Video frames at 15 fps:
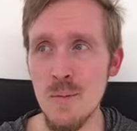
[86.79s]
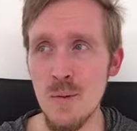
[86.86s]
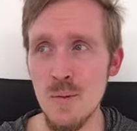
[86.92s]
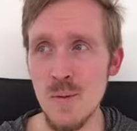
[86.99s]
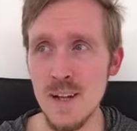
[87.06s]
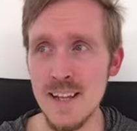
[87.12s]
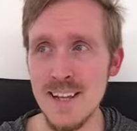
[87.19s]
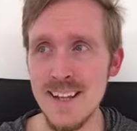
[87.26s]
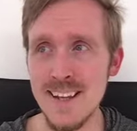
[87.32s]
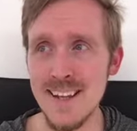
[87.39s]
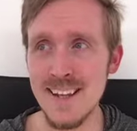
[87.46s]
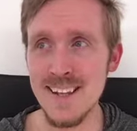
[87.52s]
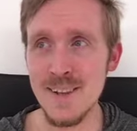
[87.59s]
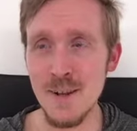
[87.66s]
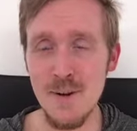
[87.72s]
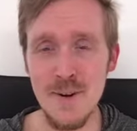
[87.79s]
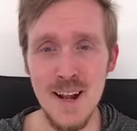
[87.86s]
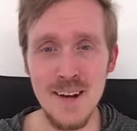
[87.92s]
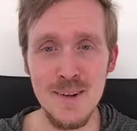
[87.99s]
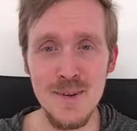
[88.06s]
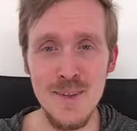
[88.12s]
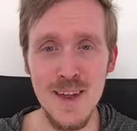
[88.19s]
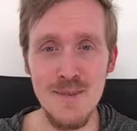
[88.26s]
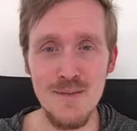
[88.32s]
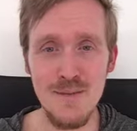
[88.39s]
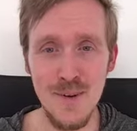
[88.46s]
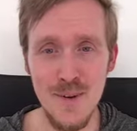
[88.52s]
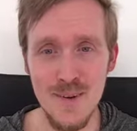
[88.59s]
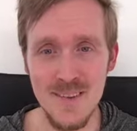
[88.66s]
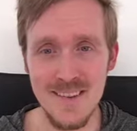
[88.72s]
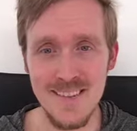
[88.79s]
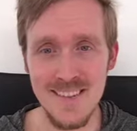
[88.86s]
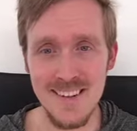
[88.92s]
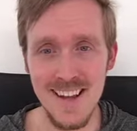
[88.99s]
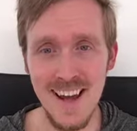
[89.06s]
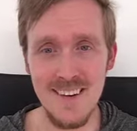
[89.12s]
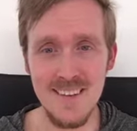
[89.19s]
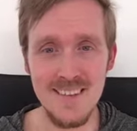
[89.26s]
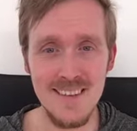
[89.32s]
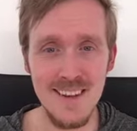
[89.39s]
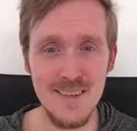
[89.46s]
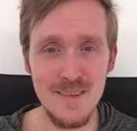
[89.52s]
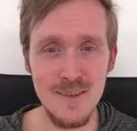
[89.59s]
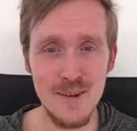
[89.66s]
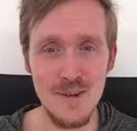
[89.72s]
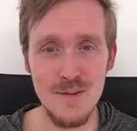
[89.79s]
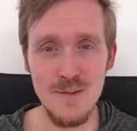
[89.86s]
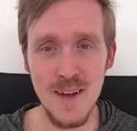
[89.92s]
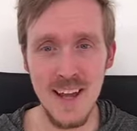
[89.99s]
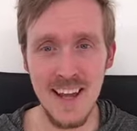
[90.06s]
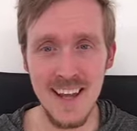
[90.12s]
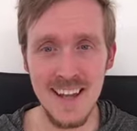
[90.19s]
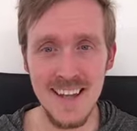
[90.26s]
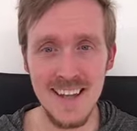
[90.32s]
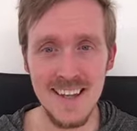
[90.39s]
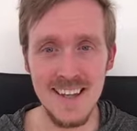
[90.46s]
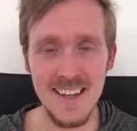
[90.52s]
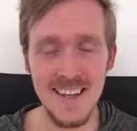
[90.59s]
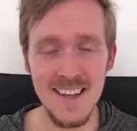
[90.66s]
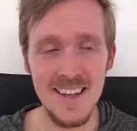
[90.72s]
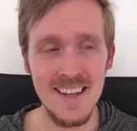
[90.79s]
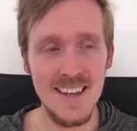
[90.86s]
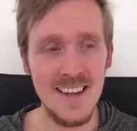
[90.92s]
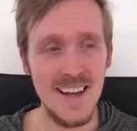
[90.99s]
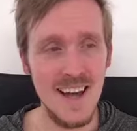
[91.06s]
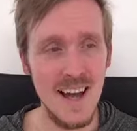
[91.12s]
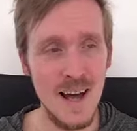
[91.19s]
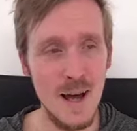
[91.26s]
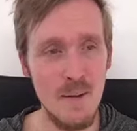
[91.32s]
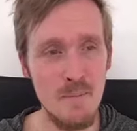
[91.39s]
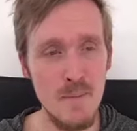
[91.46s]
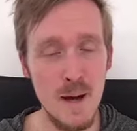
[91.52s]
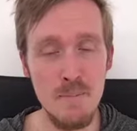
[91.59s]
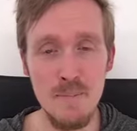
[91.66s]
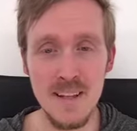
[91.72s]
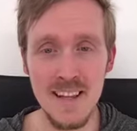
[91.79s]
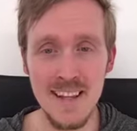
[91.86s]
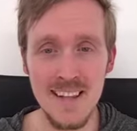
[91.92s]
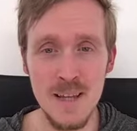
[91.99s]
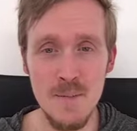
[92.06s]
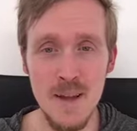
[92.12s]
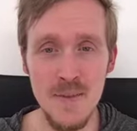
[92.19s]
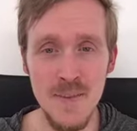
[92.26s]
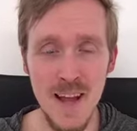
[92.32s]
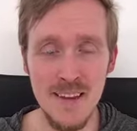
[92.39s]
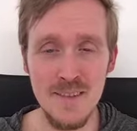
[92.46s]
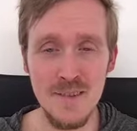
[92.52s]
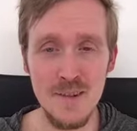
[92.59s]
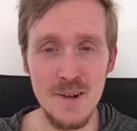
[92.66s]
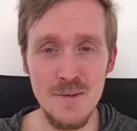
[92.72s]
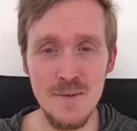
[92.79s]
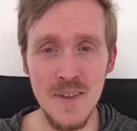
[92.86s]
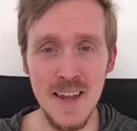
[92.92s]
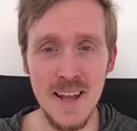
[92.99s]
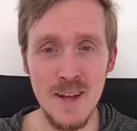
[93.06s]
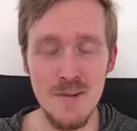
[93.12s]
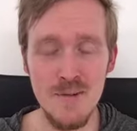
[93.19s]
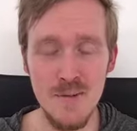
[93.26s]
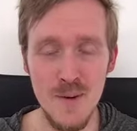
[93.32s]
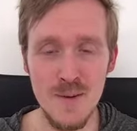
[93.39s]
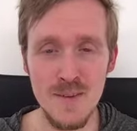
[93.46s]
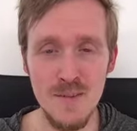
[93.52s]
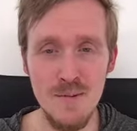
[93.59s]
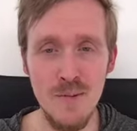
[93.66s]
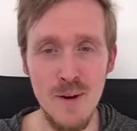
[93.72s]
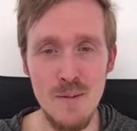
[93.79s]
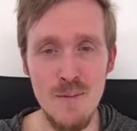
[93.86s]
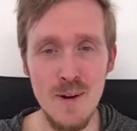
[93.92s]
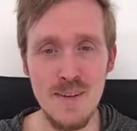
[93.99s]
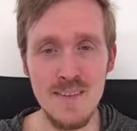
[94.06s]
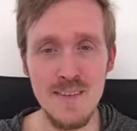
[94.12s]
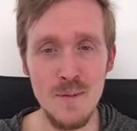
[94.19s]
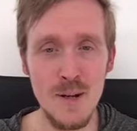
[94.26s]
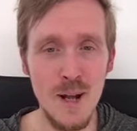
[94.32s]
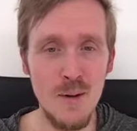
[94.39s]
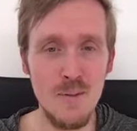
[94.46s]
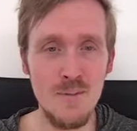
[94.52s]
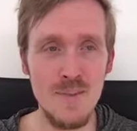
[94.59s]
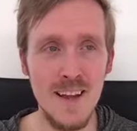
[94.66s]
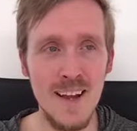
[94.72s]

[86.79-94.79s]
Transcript: We learned how to do that first and how to set sort of a billing limit, that sort of thing, first and foremost, so we don't